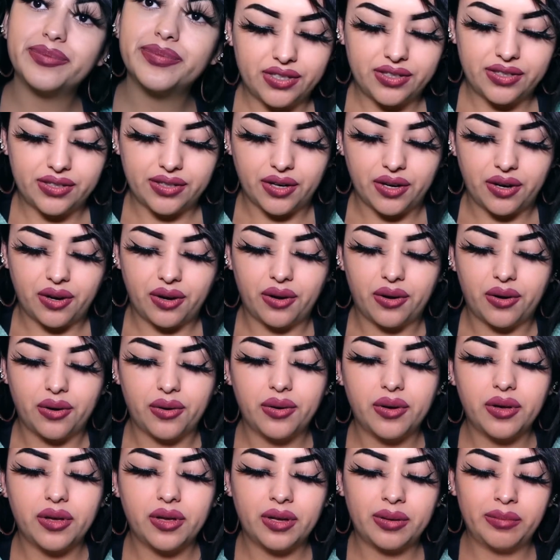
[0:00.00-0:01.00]
So,
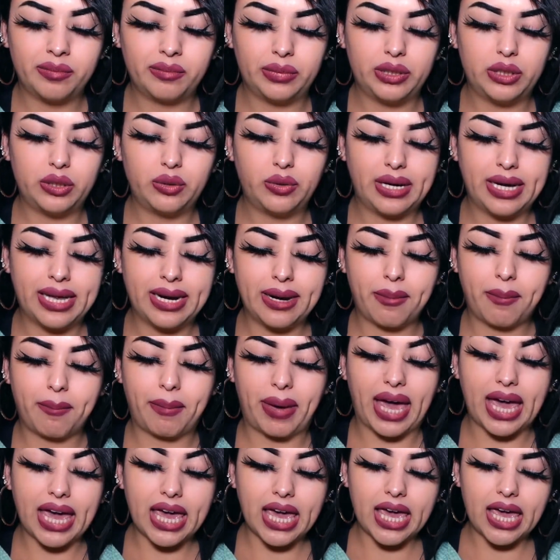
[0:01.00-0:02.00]
blue one,
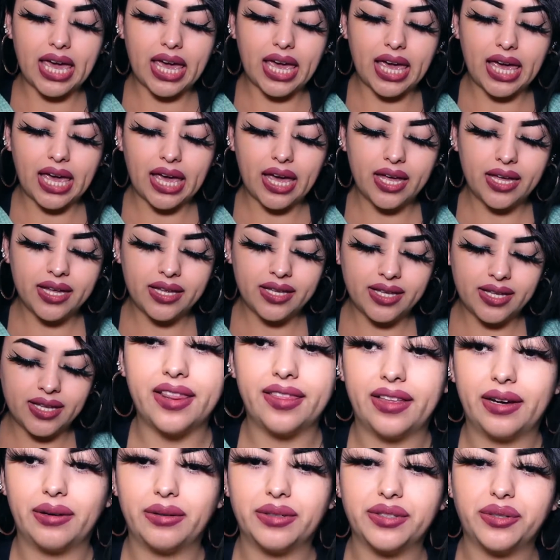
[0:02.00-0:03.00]
bye.
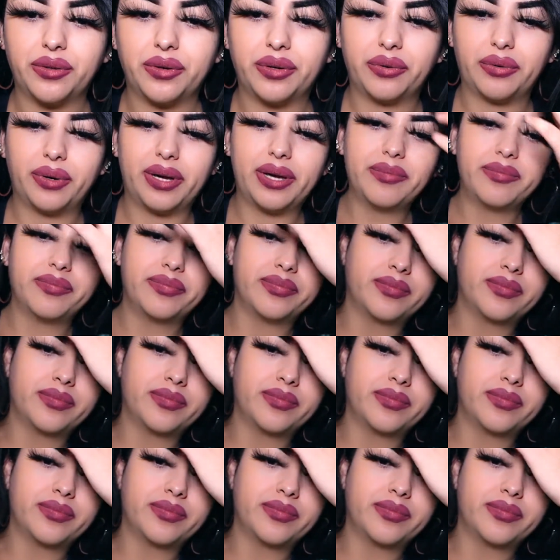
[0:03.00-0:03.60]
That one's going away.